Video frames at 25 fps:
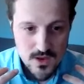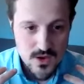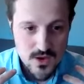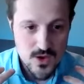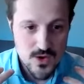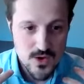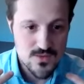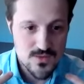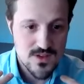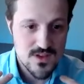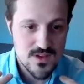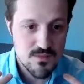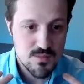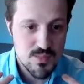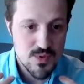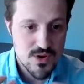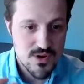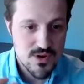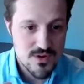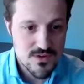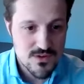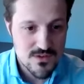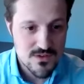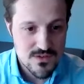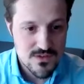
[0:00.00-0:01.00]
these
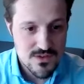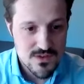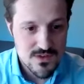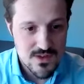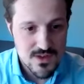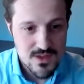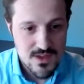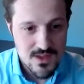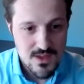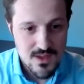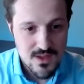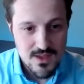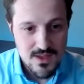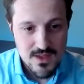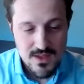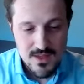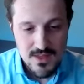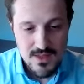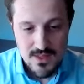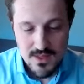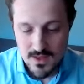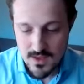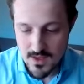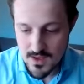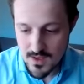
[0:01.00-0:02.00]
books,
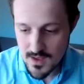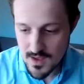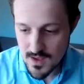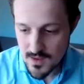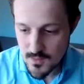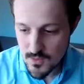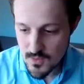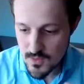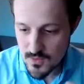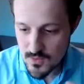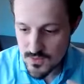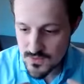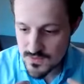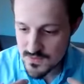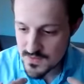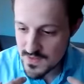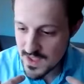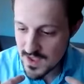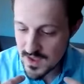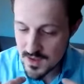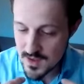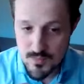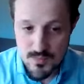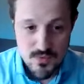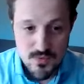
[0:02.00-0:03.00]

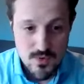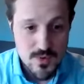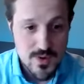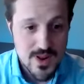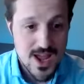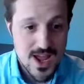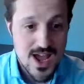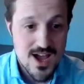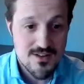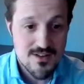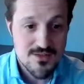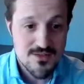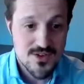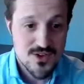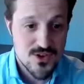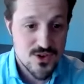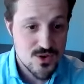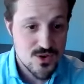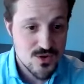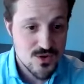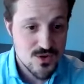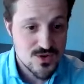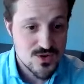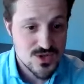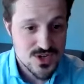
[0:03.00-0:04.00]
they probably have
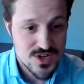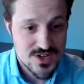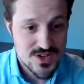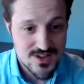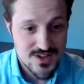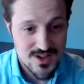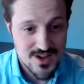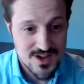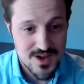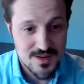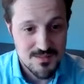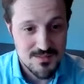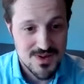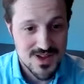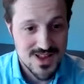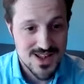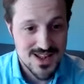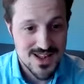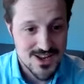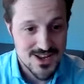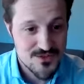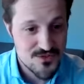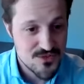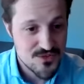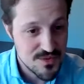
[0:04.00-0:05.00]
huge
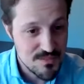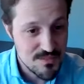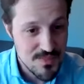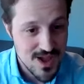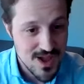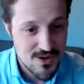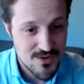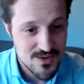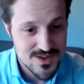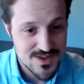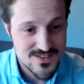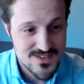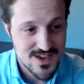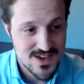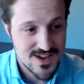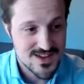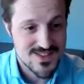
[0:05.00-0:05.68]
literary merits.